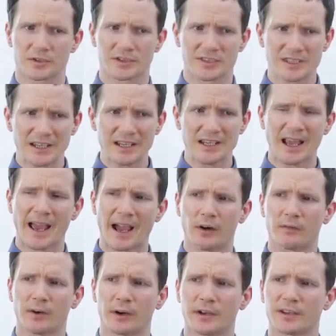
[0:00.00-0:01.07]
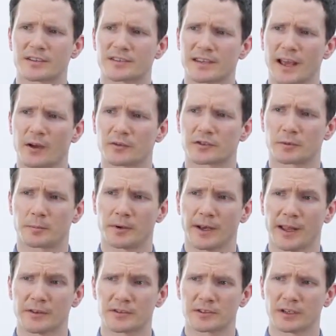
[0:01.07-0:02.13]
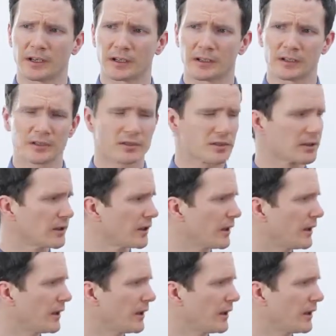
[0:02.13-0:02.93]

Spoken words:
see how various sounds are pronounced in English